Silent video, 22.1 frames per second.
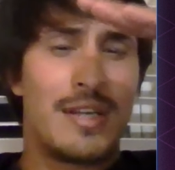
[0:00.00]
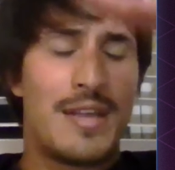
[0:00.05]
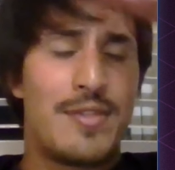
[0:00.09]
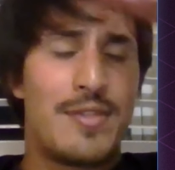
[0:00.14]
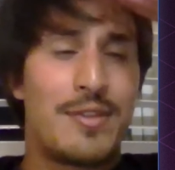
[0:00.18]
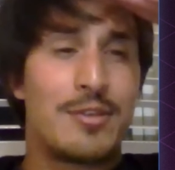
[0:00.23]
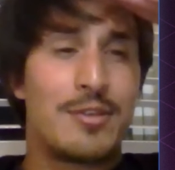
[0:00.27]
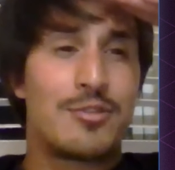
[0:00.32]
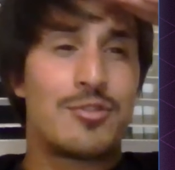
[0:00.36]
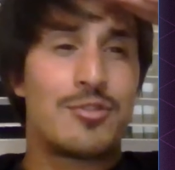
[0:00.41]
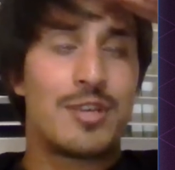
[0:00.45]

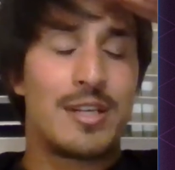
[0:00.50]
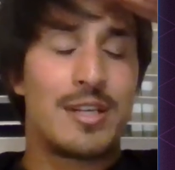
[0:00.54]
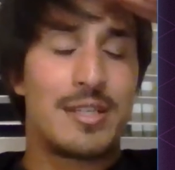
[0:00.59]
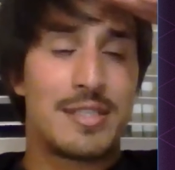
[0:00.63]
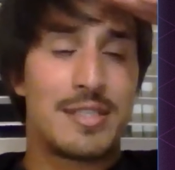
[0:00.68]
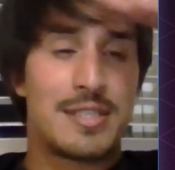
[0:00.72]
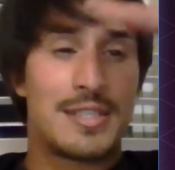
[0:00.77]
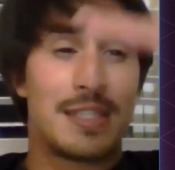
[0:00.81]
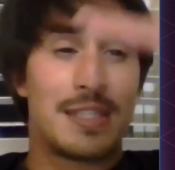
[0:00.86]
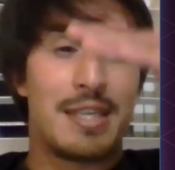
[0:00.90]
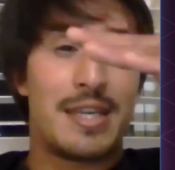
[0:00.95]
and they're trying to
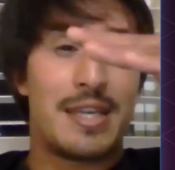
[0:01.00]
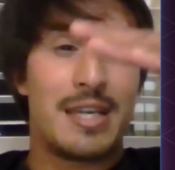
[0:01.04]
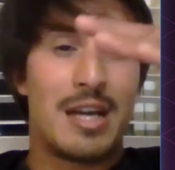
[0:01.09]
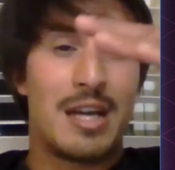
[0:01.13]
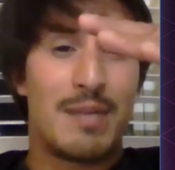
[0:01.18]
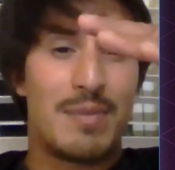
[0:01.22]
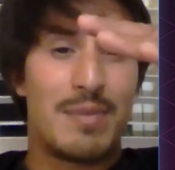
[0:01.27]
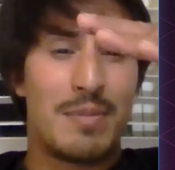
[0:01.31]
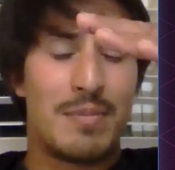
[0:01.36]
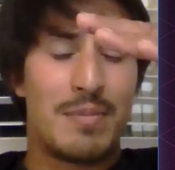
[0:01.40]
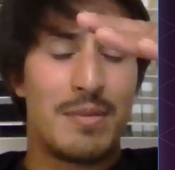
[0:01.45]
slay
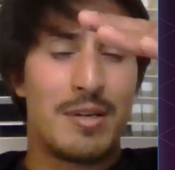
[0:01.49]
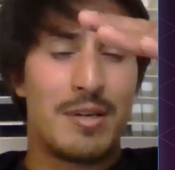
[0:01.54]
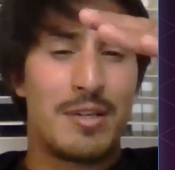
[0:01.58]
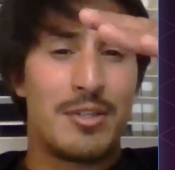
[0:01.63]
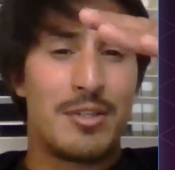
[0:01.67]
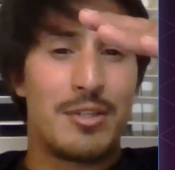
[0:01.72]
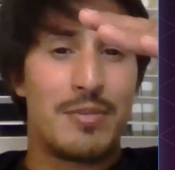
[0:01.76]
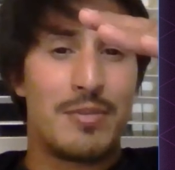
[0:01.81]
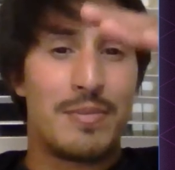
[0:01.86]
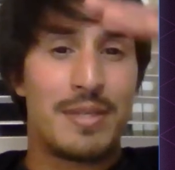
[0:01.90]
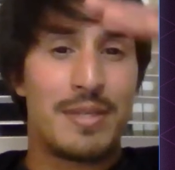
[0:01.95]

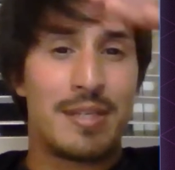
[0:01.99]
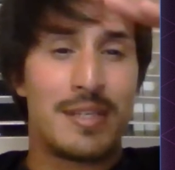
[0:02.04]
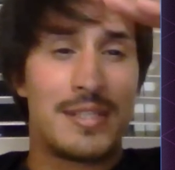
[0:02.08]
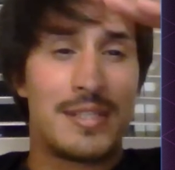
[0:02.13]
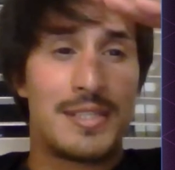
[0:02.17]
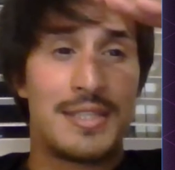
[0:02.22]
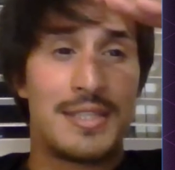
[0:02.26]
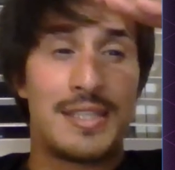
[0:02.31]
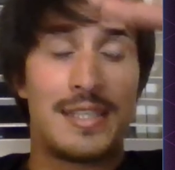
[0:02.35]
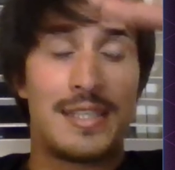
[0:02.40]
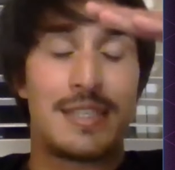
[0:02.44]
Abhimanyu
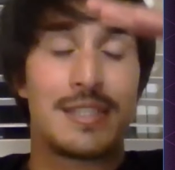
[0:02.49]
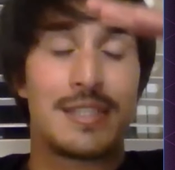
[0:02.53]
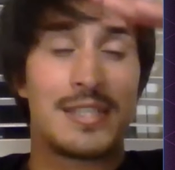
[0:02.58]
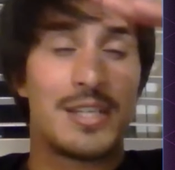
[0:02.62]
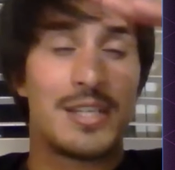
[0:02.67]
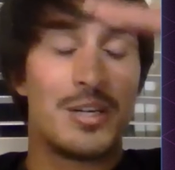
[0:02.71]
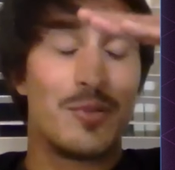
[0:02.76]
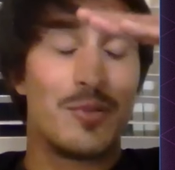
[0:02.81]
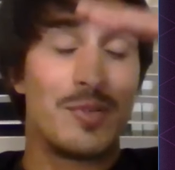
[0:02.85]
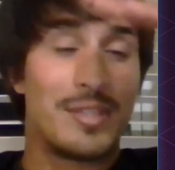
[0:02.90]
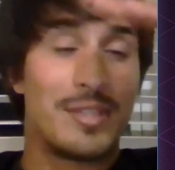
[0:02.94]
because he's
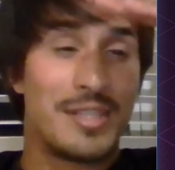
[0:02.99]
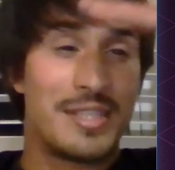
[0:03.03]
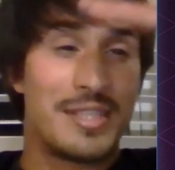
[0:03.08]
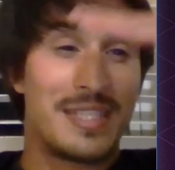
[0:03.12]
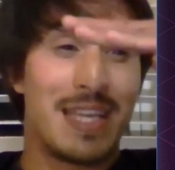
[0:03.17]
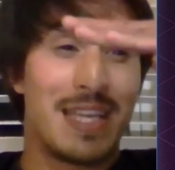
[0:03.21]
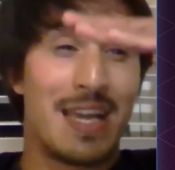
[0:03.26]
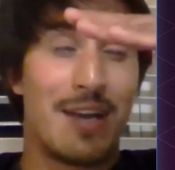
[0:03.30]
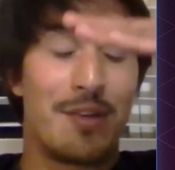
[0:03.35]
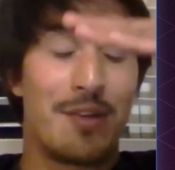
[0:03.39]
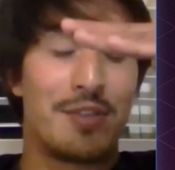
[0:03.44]
going to
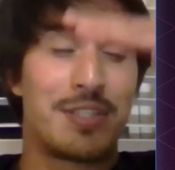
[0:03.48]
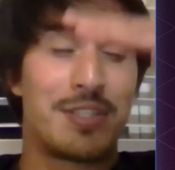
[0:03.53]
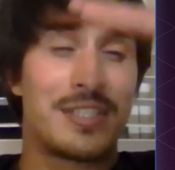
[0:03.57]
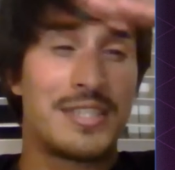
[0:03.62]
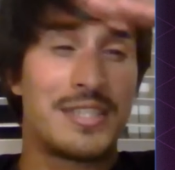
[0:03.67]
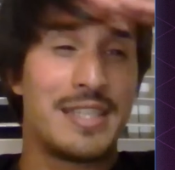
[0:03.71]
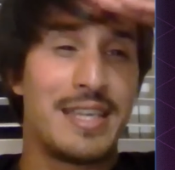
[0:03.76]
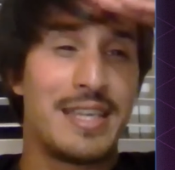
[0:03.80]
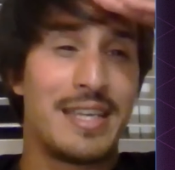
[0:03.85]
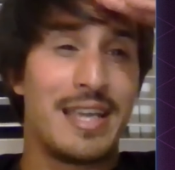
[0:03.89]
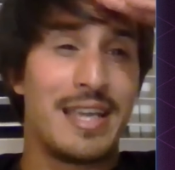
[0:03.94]
town
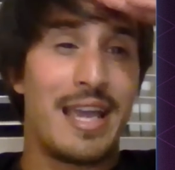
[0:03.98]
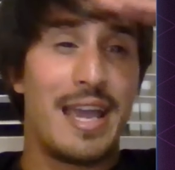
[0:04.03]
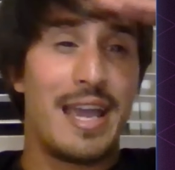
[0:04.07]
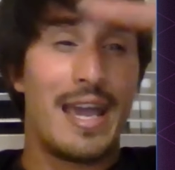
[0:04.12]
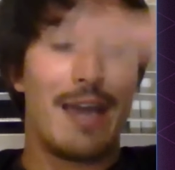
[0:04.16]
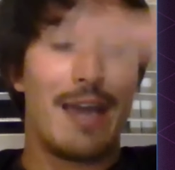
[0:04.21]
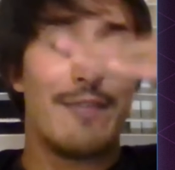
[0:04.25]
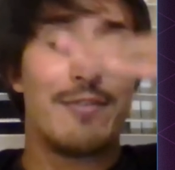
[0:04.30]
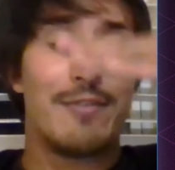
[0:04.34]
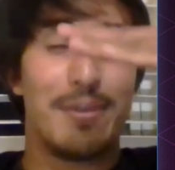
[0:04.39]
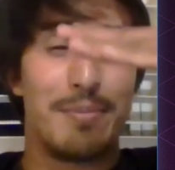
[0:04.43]
slaying
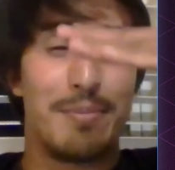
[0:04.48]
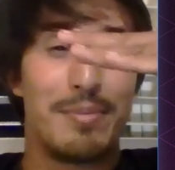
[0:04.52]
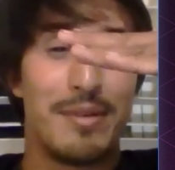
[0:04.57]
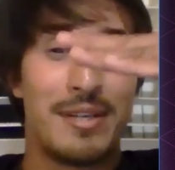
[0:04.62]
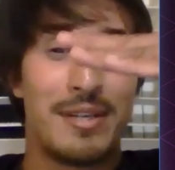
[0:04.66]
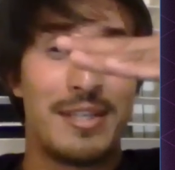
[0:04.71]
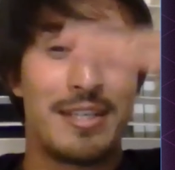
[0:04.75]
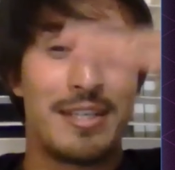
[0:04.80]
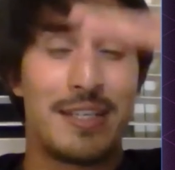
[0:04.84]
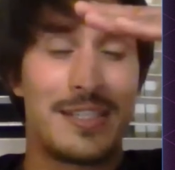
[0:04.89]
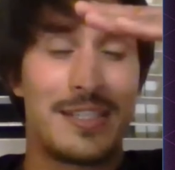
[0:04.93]

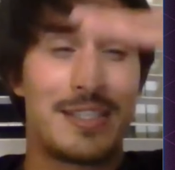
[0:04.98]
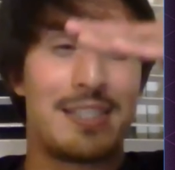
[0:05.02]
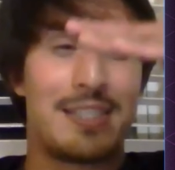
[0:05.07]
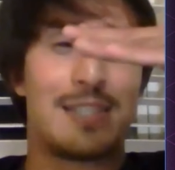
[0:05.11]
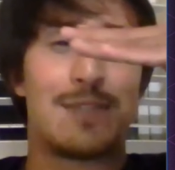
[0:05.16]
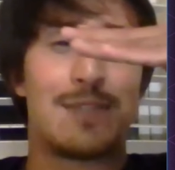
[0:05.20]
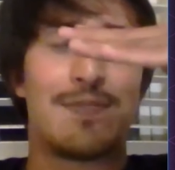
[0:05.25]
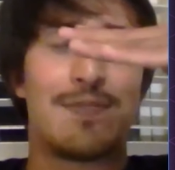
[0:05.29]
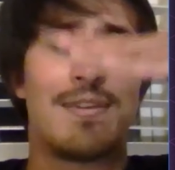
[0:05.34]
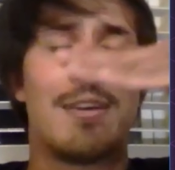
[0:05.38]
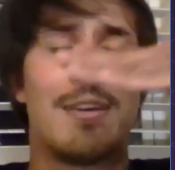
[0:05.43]
everybody because
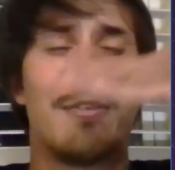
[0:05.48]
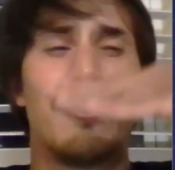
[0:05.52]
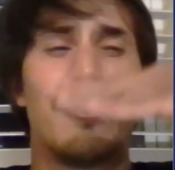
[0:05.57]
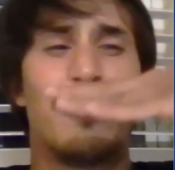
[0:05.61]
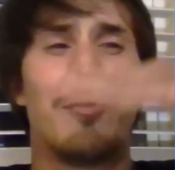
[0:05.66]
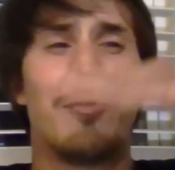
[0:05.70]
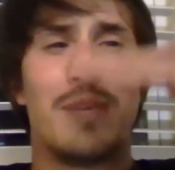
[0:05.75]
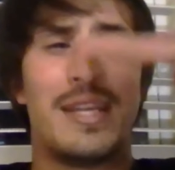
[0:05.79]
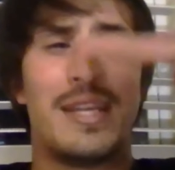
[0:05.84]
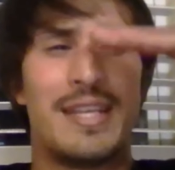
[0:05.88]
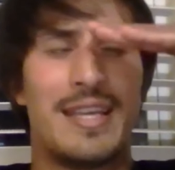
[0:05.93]
he's found
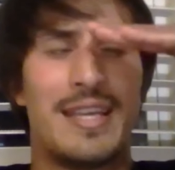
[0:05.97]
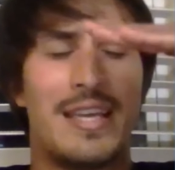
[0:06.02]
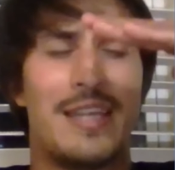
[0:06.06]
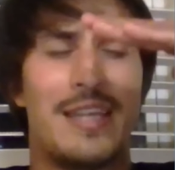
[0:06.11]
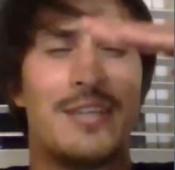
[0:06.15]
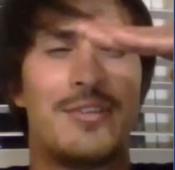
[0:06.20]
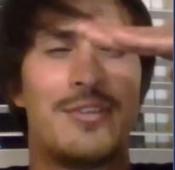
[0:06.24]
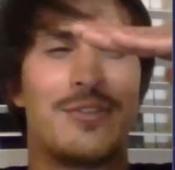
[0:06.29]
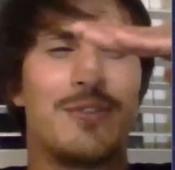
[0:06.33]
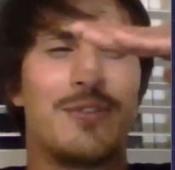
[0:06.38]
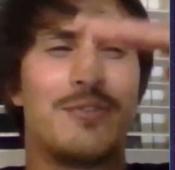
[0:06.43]
a way to
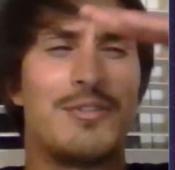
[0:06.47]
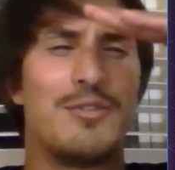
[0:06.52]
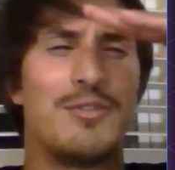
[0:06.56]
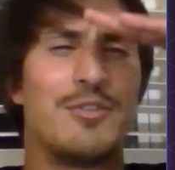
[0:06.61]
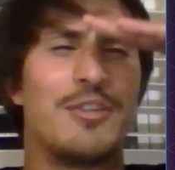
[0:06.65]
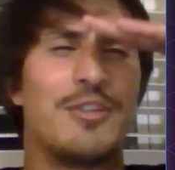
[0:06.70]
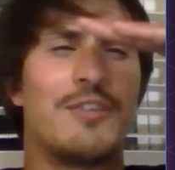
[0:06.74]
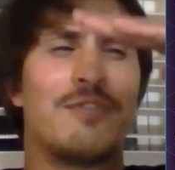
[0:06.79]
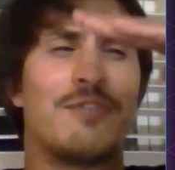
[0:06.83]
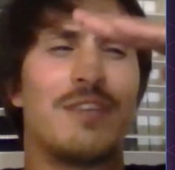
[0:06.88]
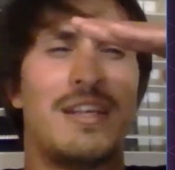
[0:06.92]
enter into
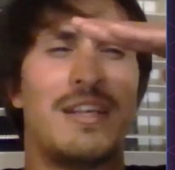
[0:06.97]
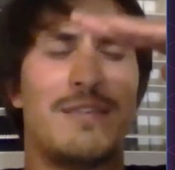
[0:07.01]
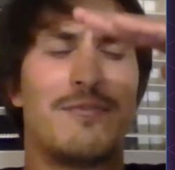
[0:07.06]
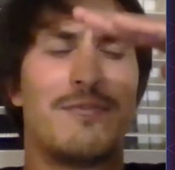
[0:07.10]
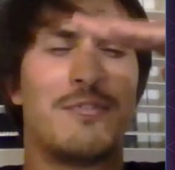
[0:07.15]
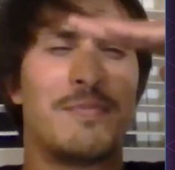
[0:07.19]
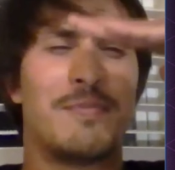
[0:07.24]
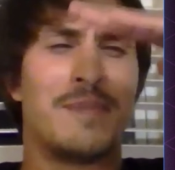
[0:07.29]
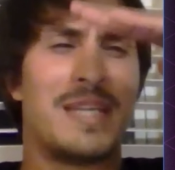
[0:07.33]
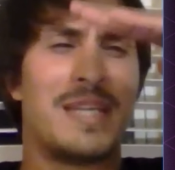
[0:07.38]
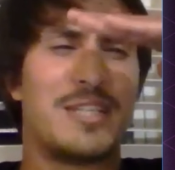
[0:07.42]
the great
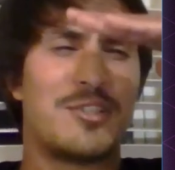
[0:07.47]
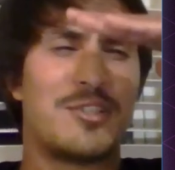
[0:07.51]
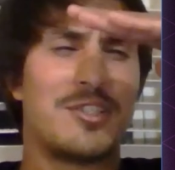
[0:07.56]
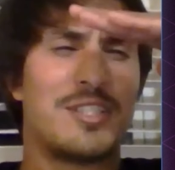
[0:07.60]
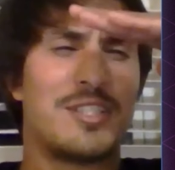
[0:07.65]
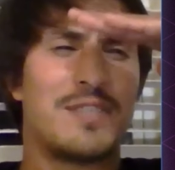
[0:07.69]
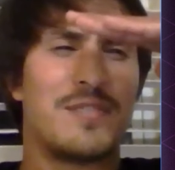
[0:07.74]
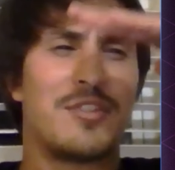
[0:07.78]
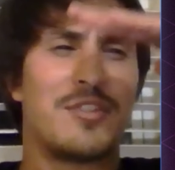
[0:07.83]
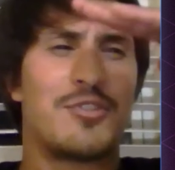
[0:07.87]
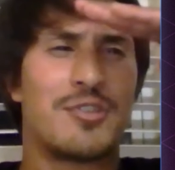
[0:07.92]

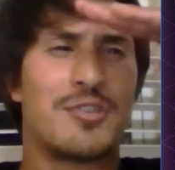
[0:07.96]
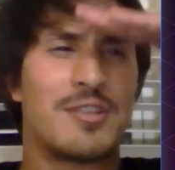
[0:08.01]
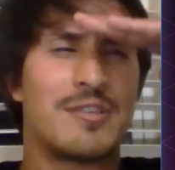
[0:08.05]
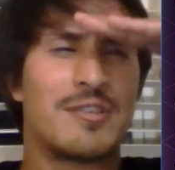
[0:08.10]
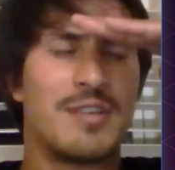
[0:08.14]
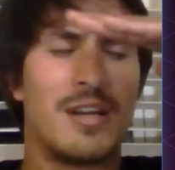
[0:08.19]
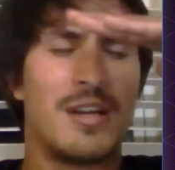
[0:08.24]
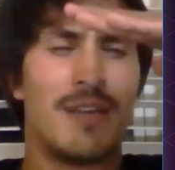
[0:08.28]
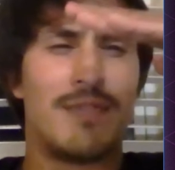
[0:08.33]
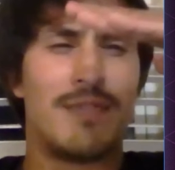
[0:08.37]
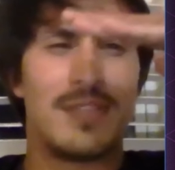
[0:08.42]
formation of the
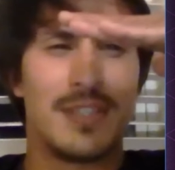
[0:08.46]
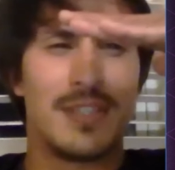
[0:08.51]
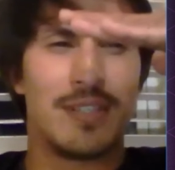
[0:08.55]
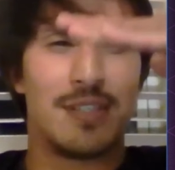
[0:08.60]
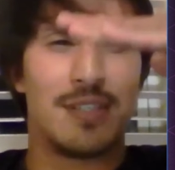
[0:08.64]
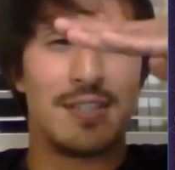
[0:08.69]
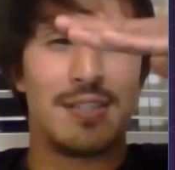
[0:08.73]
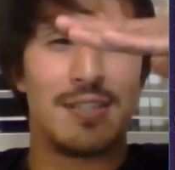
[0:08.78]
Chakravyuha.